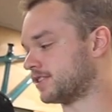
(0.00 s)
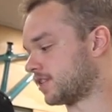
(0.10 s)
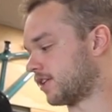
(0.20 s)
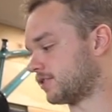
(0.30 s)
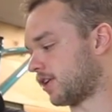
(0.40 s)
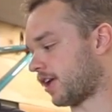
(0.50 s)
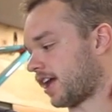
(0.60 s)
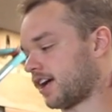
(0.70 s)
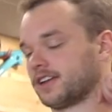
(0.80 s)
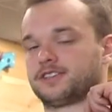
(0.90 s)
so don't
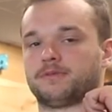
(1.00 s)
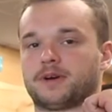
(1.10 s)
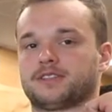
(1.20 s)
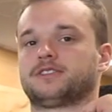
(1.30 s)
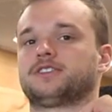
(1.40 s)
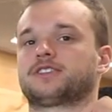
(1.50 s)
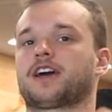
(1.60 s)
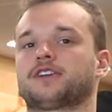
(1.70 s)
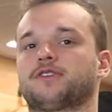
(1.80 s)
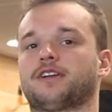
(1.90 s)
hate on it too much. Just
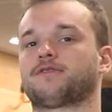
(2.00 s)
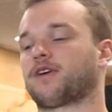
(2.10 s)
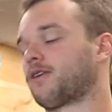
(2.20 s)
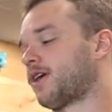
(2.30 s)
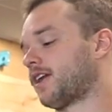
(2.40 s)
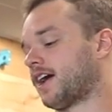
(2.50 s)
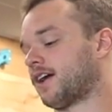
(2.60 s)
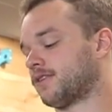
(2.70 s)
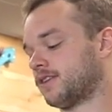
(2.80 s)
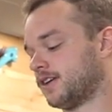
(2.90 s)
got to transfer on right
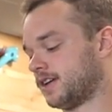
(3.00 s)
now.